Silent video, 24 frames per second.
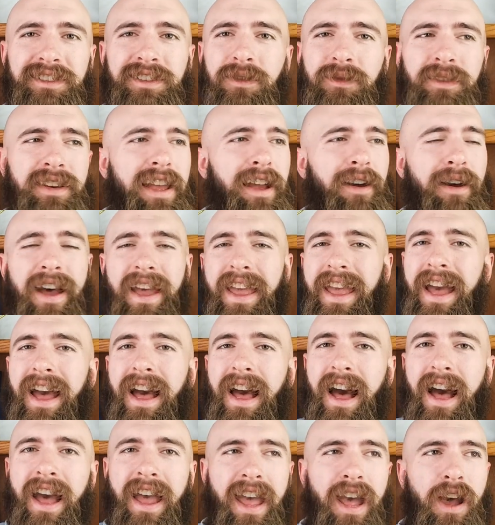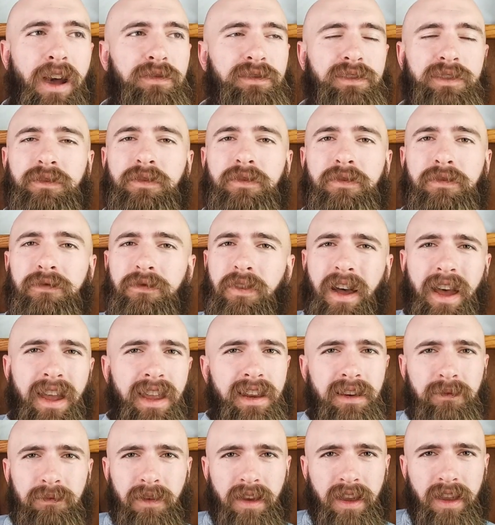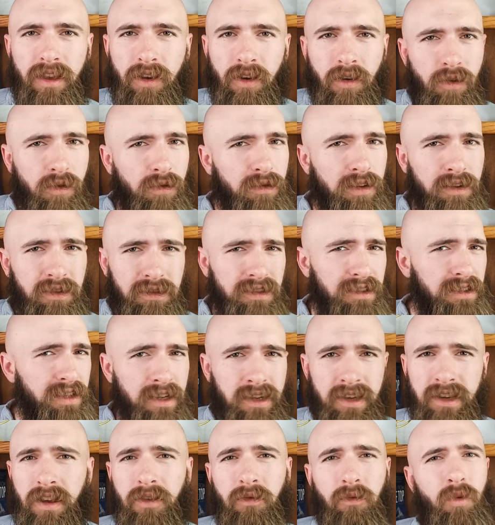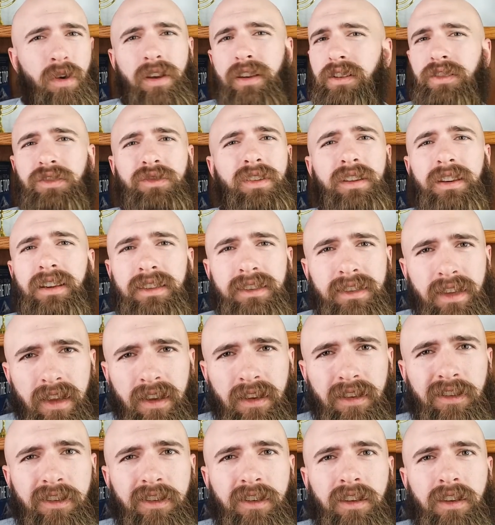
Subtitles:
So now I have to find my own understanding of what you're trying to say.